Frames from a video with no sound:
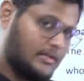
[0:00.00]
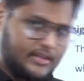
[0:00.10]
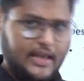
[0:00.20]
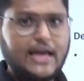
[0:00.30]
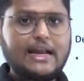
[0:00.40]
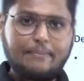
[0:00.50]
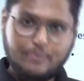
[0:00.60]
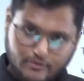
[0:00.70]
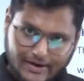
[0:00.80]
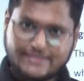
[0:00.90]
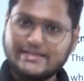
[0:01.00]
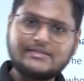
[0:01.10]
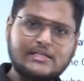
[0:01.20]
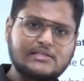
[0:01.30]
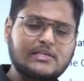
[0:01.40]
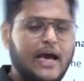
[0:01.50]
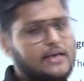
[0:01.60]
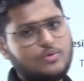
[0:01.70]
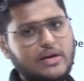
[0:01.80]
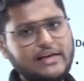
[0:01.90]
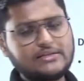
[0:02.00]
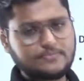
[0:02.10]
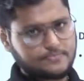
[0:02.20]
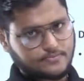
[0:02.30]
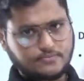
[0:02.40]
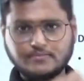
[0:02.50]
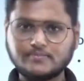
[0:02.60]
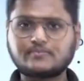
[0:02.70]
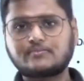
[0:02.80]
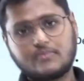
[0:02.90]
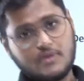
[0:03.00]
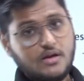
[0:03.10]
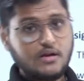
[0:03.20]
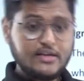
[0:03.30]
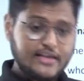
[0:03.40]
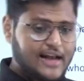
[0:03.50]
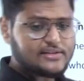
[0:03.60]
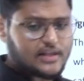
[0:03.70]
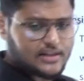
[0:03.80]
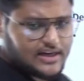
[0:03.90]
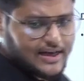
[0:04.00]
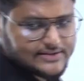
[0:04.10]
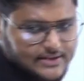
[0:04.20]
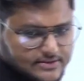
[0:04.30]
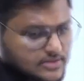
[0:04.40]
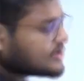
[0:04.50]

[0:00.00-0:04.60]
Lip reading: They can approve licenses as well as cancel the license.